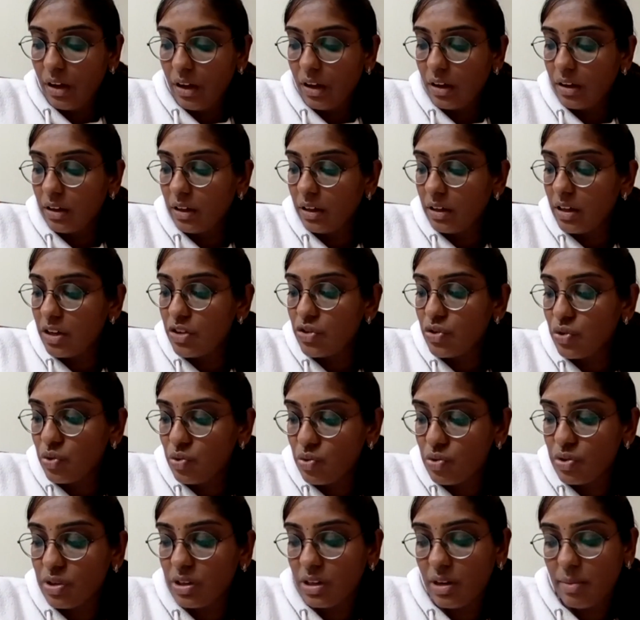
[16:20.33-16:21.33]
It is
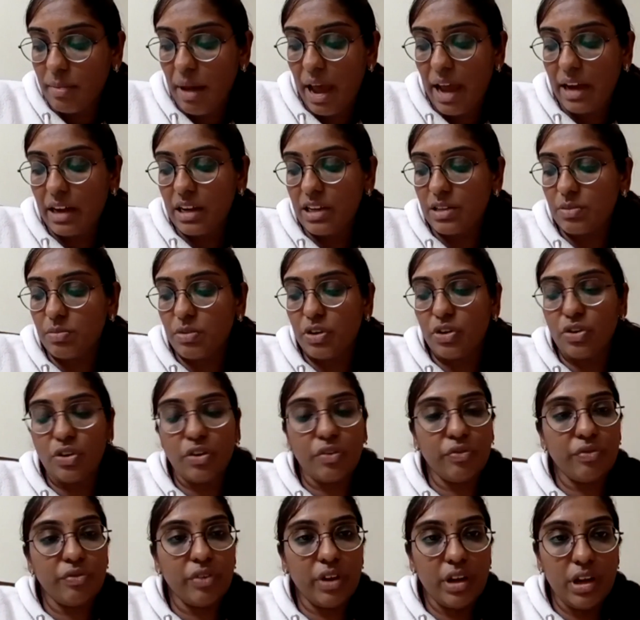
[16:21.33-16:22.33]
used in the management
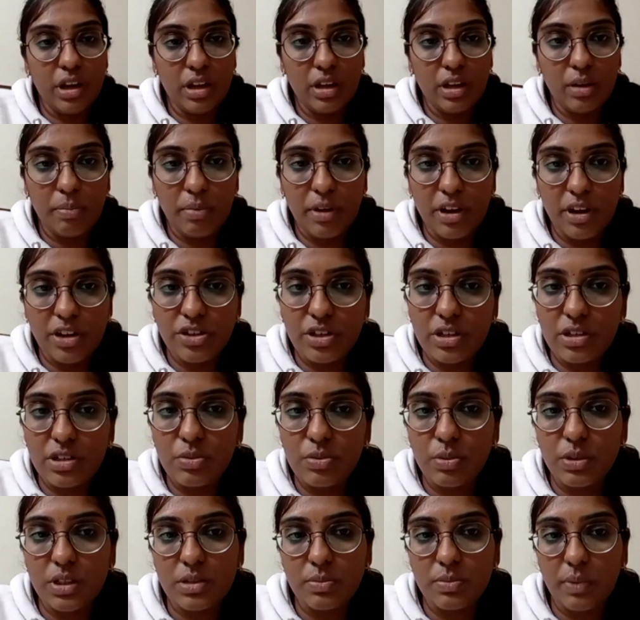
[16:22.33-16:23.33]
of weaning the patients
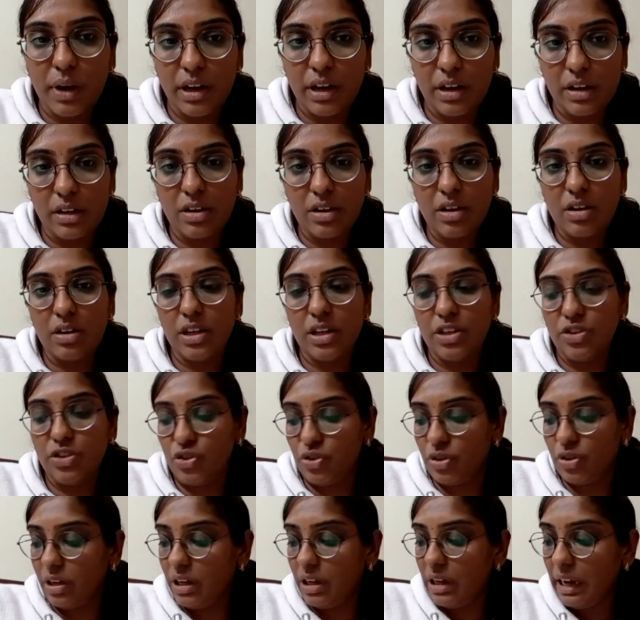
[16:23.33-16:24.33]
with spinal cord
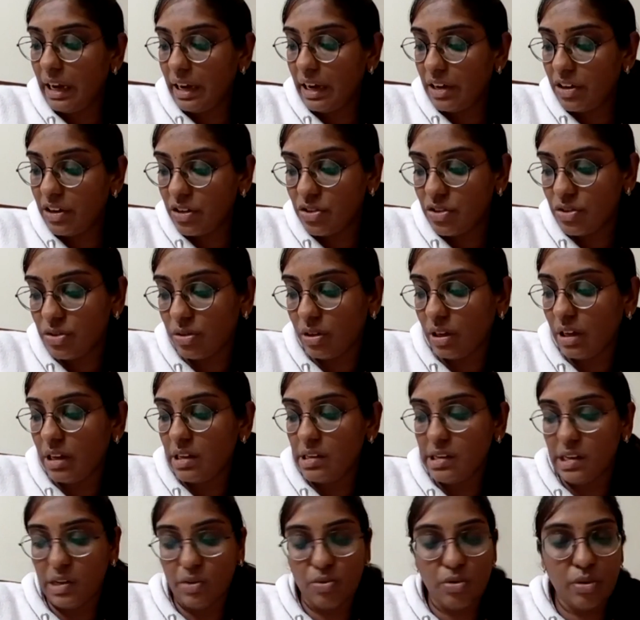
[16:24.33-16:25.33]
injury, head injury,
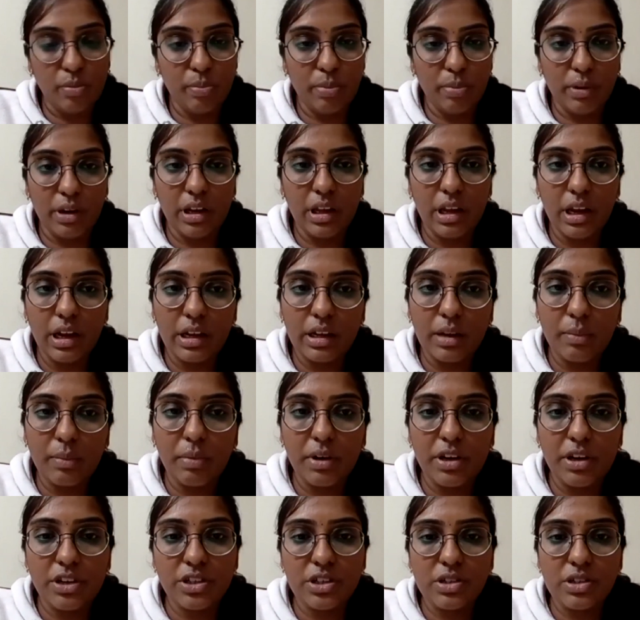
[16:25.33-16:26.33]
COPD, and the
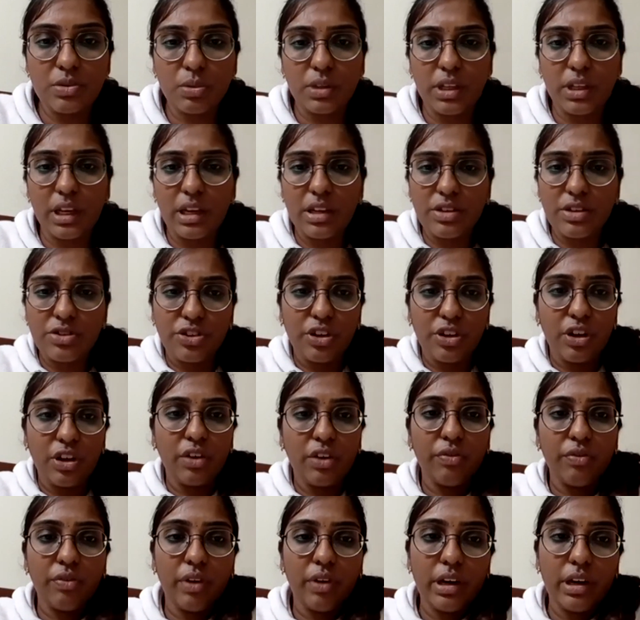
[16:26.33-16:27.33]
patients with a history of
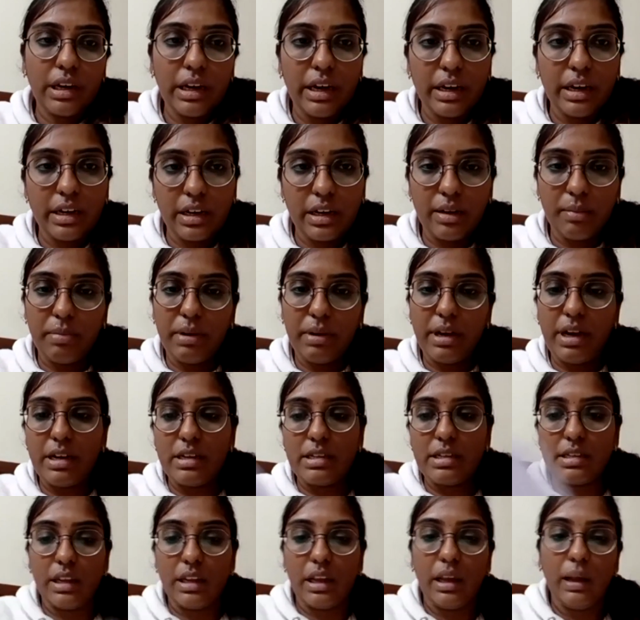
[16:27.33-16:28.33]
ventilator
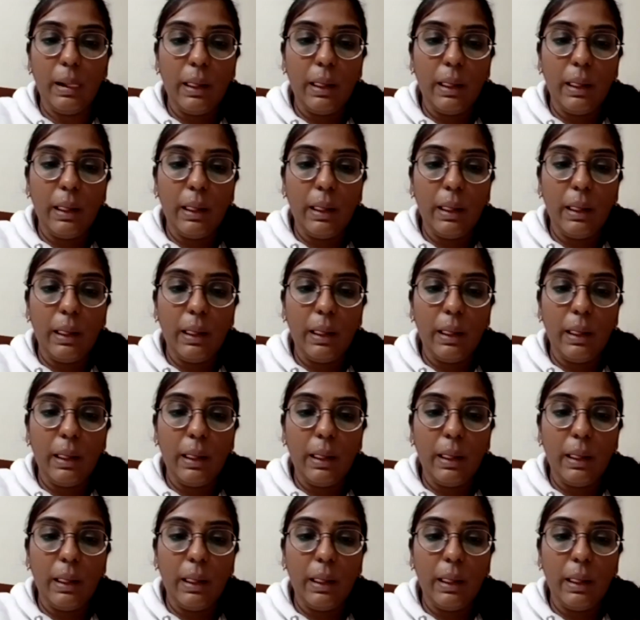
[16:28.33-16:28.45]
dependency.